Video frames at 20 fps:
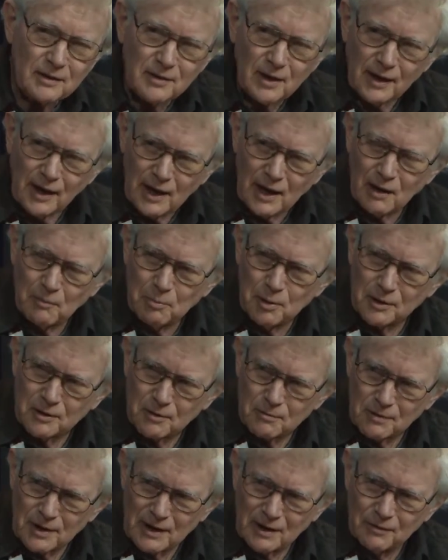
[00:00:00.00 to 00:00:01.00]
to happen
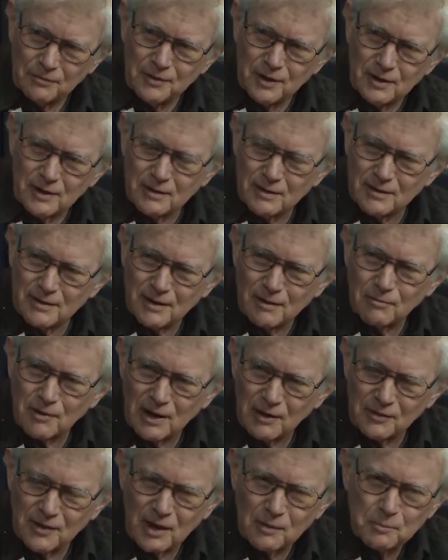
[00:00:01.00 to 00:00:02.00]
around
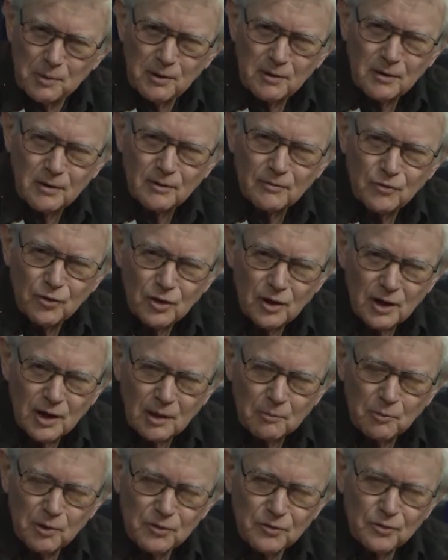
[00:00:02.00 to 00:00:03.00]
that period of
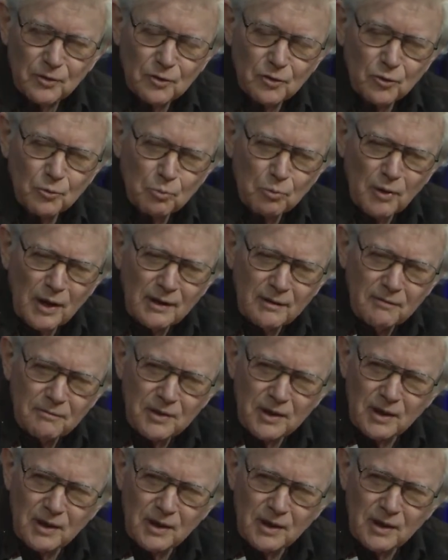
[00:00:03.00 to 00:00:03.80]
time was the spread of the